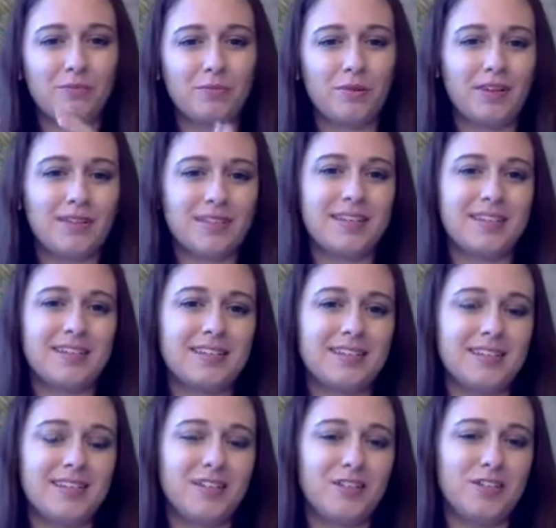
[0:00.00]
processed
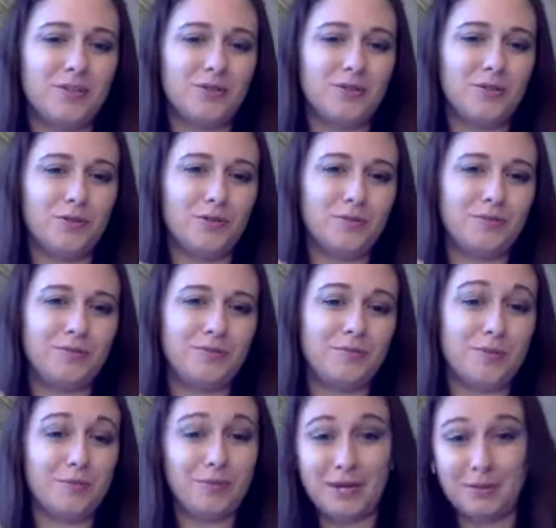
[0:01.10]
into
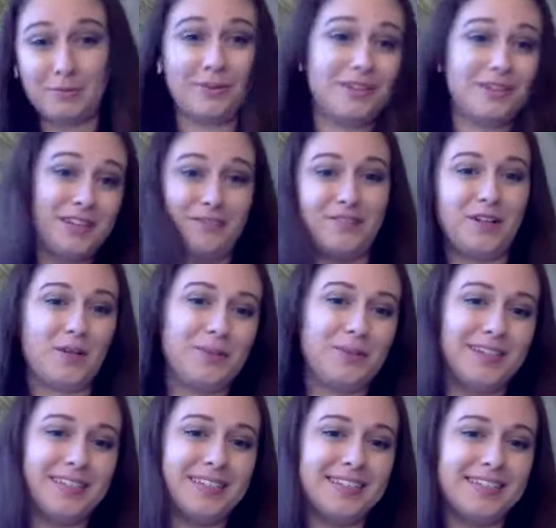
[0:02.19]
3D printing
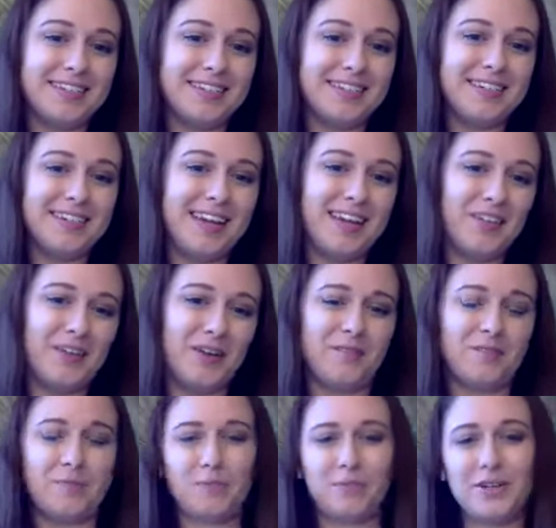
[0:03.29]
filaments, and then you
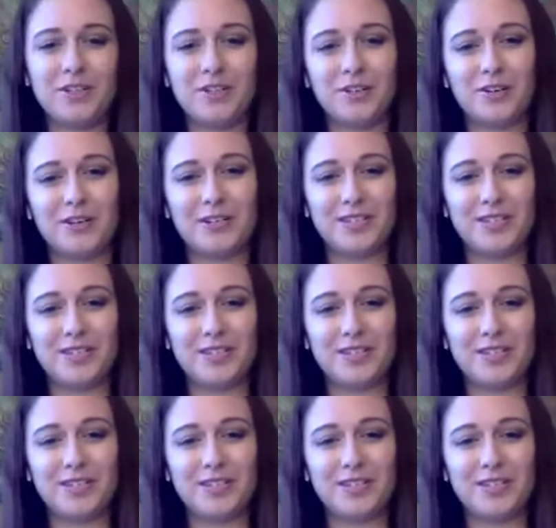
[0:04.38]
have a printer.